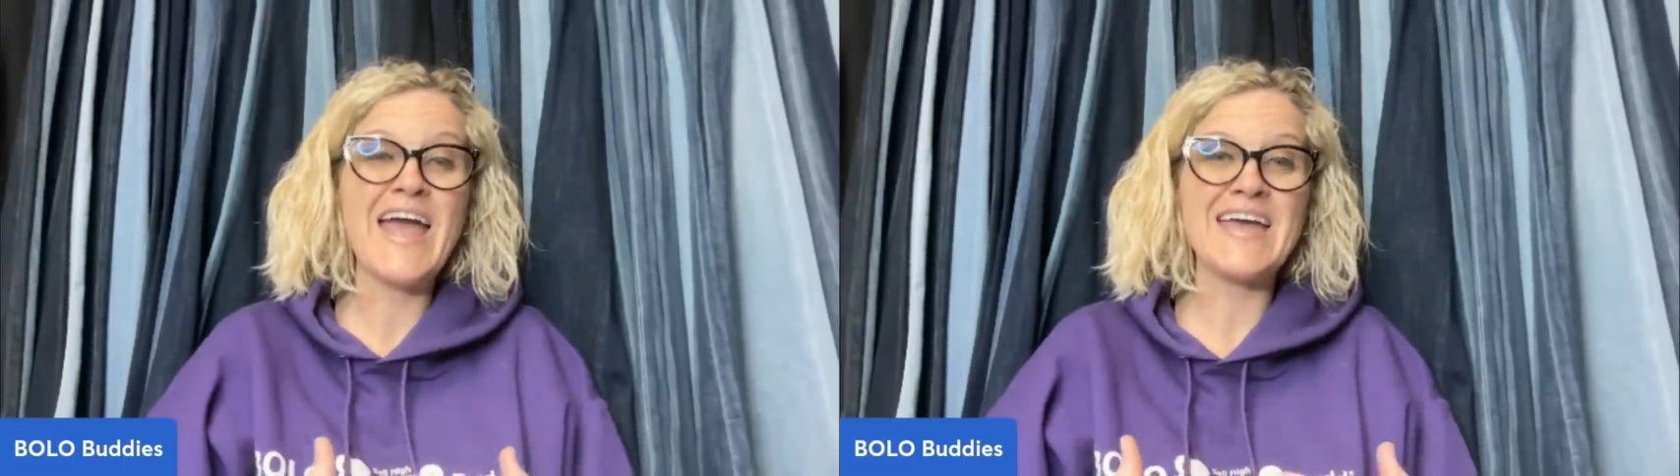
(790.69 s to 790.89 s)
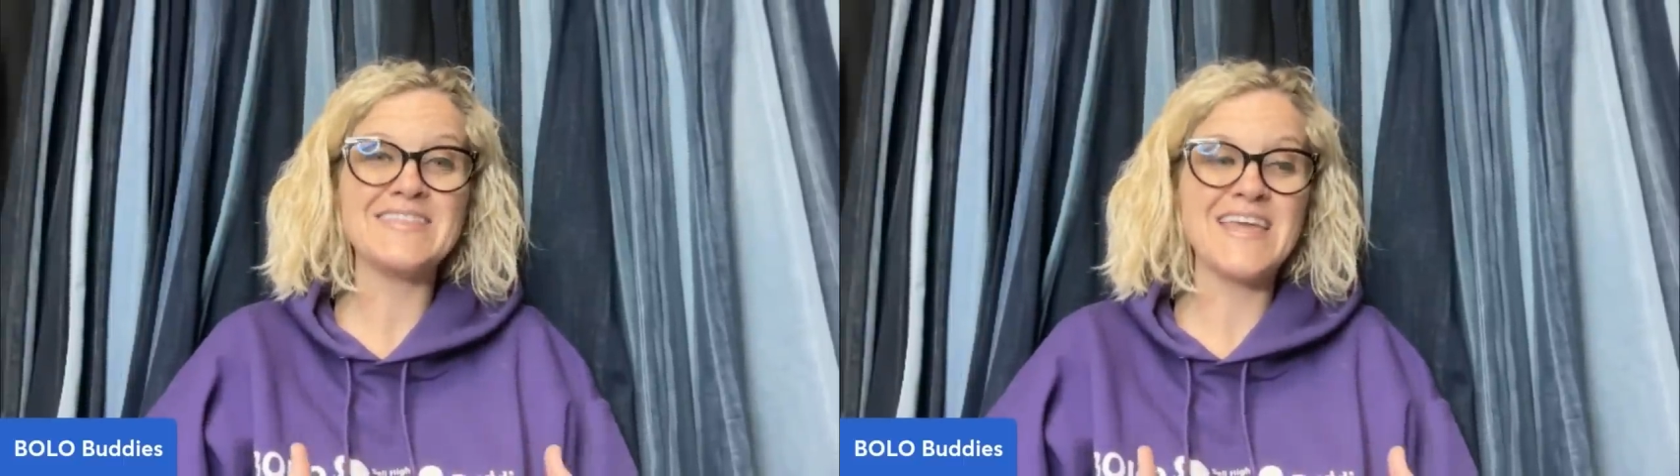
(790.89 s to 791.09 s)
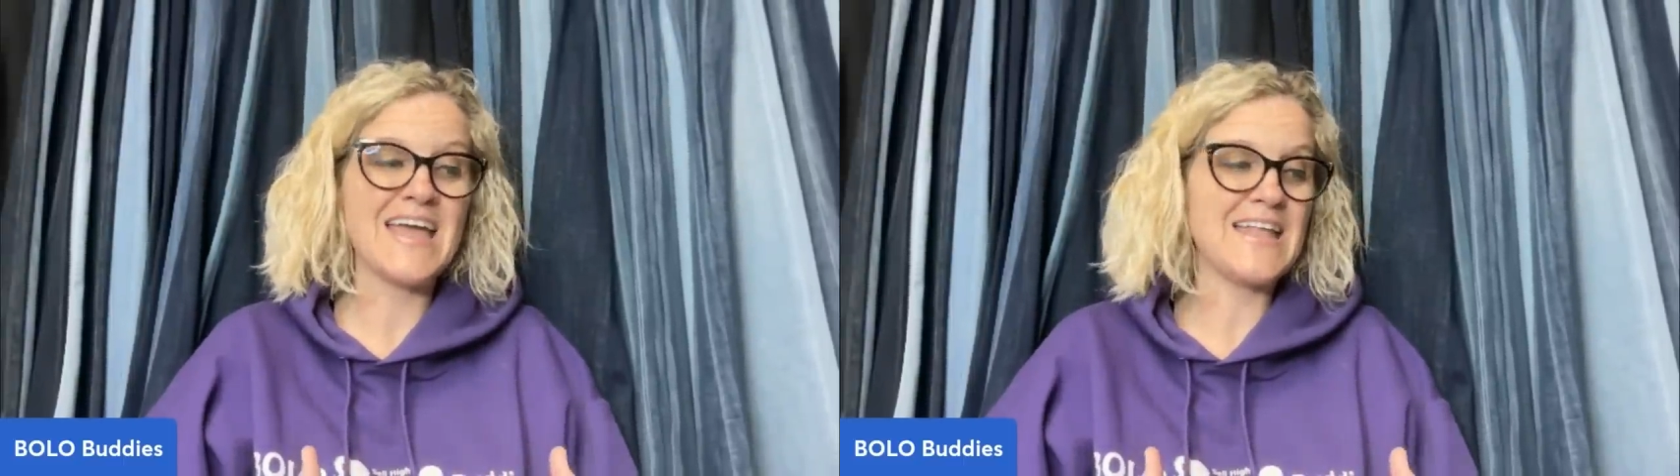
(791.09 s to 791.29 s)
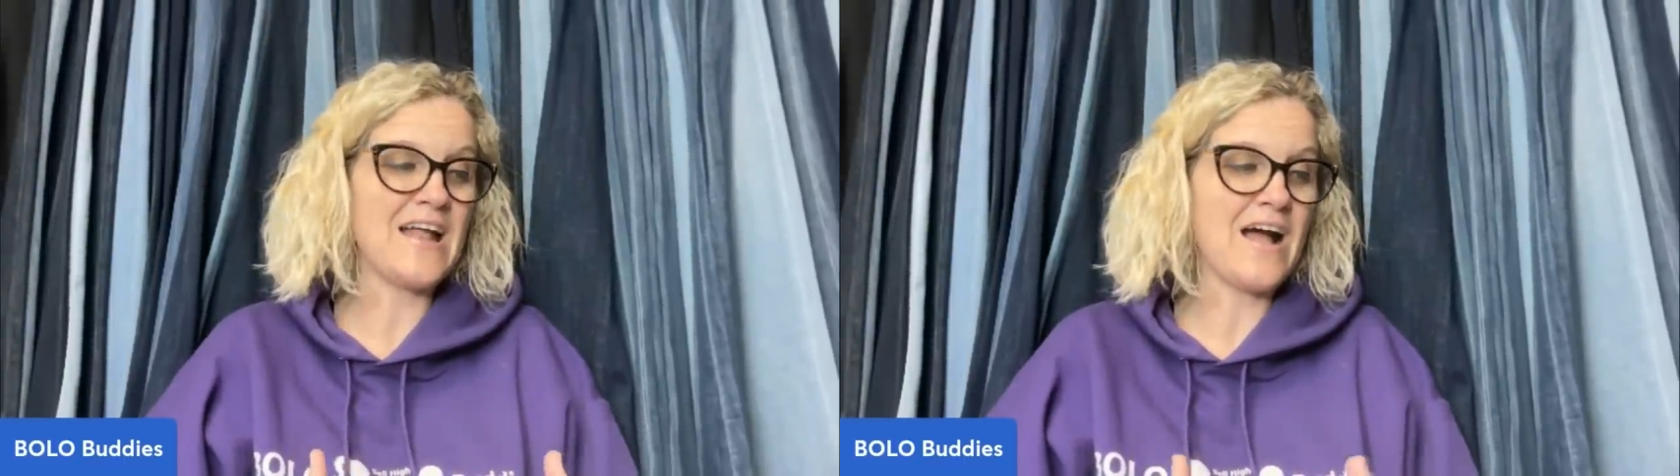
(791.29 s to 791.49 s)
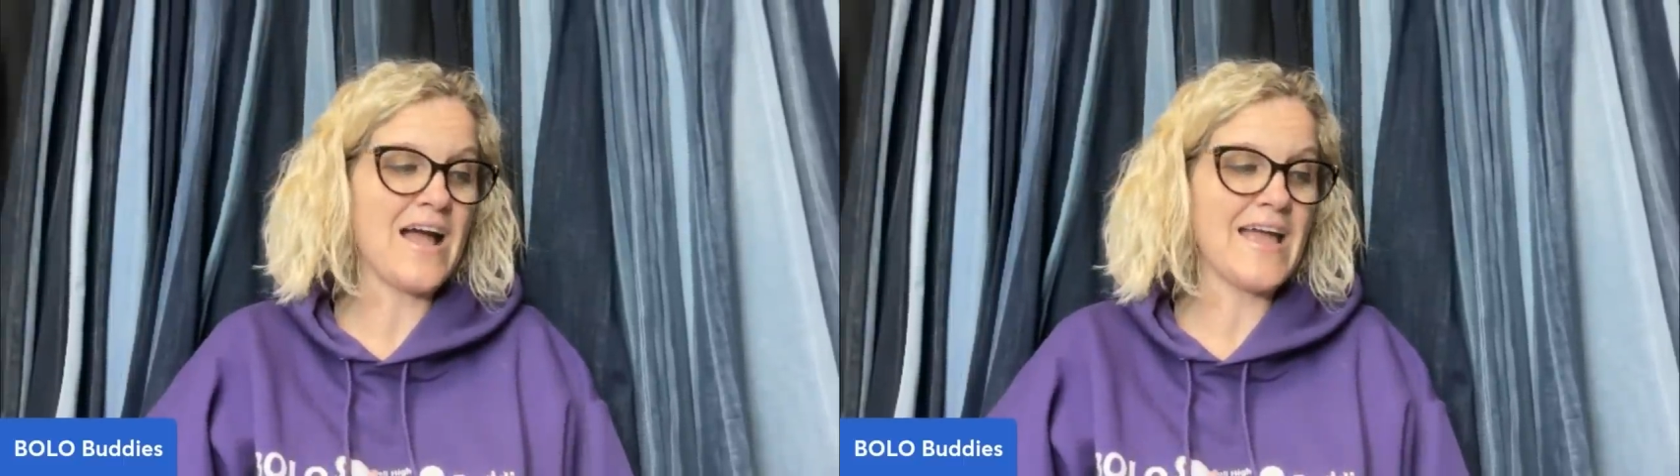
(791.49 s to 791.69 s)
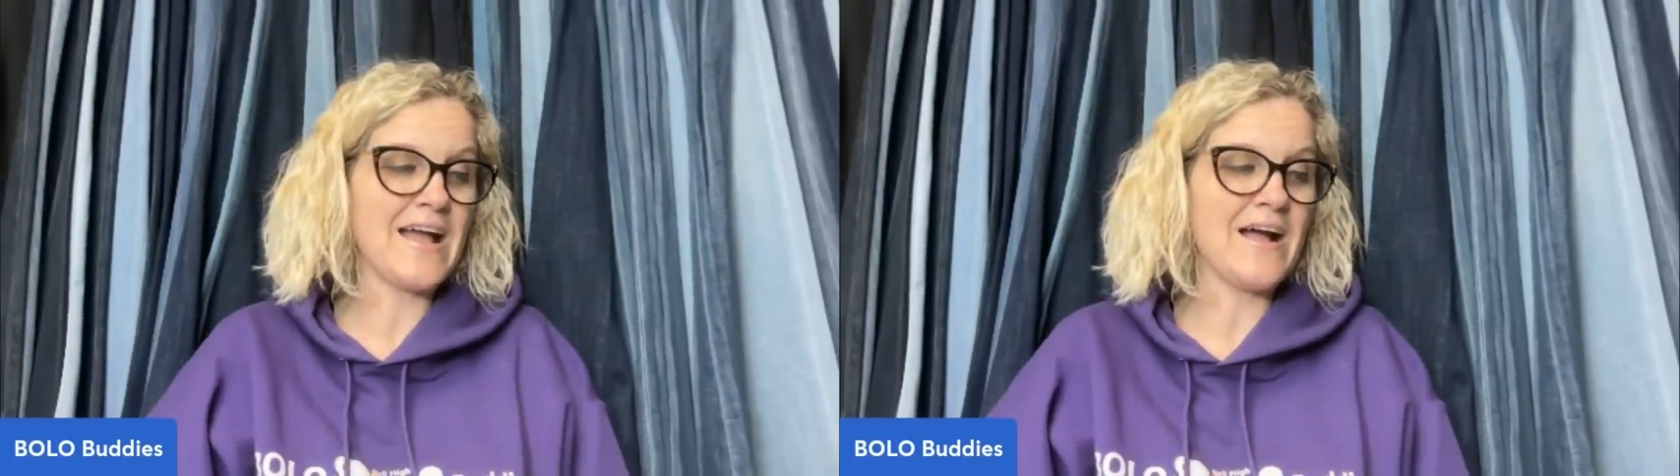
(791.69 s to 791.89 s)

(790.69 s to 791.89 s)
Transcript: And then I